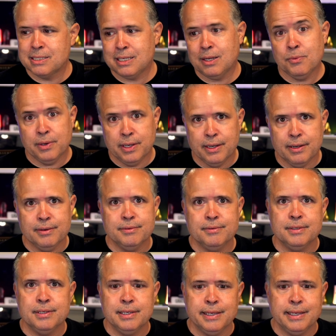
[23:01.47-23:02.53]
to say, well,
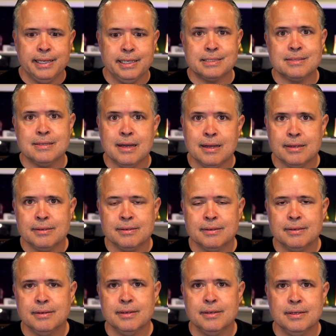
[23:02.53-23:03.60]
his son,
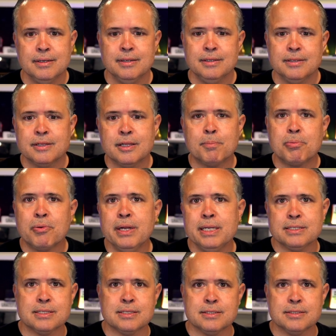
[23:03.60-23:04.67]
the
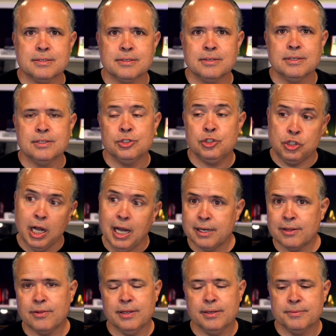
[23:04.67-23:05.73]
prince,
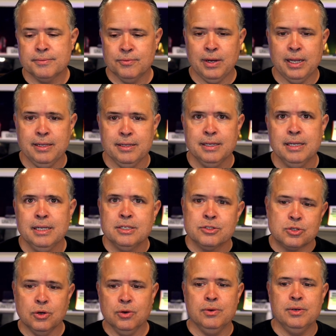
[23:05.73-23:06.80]
Jonathan, right?
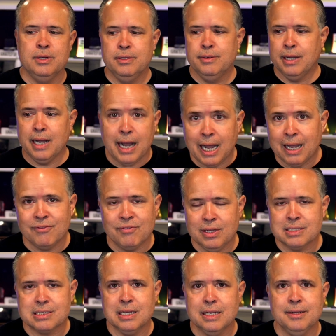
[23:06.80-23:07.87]
So
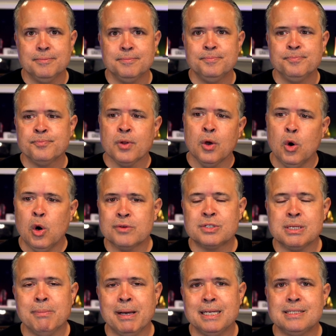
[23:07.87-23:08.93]
obviously, or if
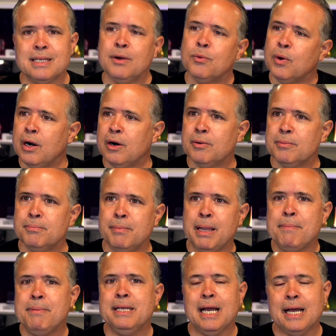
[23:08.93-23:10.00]
somebody said, well,
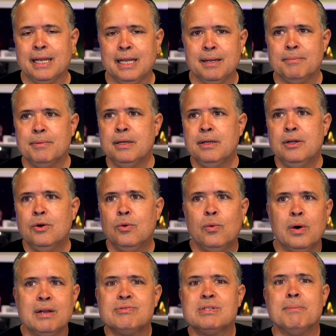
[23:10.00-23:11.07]
maybe not him.
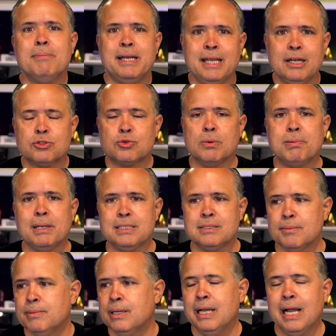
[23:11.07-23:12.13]
What if somebody else replaced
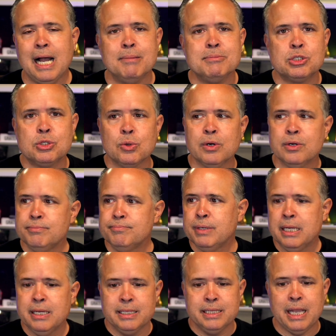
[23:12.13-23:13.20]
him? I'm sure
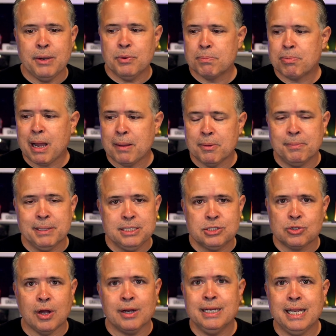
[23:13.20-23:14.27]
they would probably
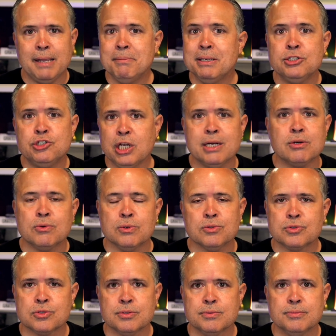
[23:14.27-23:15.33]
start naming
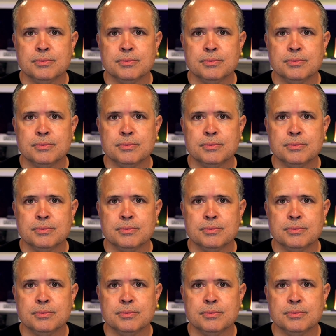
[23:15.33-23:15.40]
generals.